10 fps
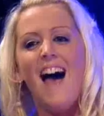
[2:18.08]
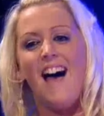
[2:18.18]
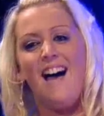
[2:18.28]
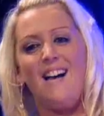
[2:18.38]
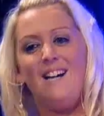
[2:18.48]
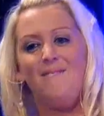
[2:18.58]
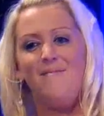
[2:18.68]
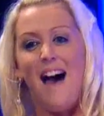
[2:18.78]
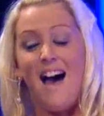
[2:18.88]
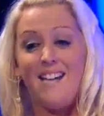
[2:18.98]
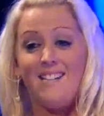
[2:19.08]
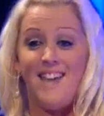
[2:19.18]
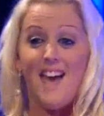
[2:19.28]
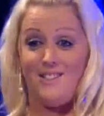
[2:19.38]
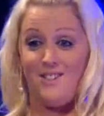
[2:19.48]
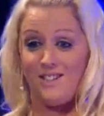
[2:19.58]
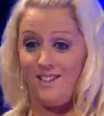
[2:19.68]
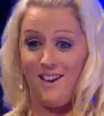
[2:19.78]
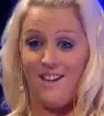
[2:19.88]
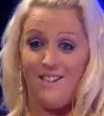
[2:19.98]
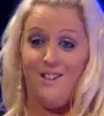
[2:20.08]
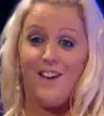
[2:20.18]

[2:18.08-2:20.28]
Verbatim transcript: um, and yeah, just I like to